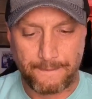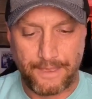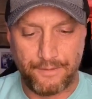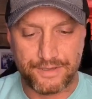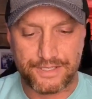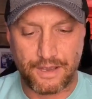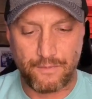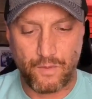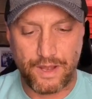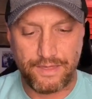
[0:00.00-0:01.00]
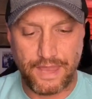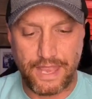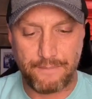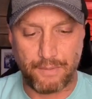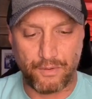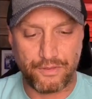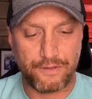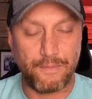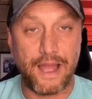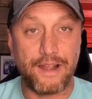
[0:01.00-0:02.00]
He was someone they both
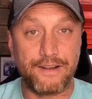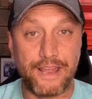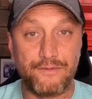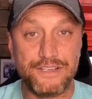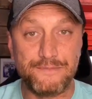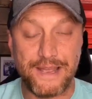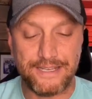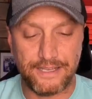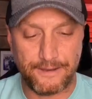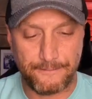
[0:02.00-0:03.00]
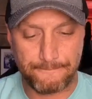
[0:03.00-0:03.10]
admired and respected.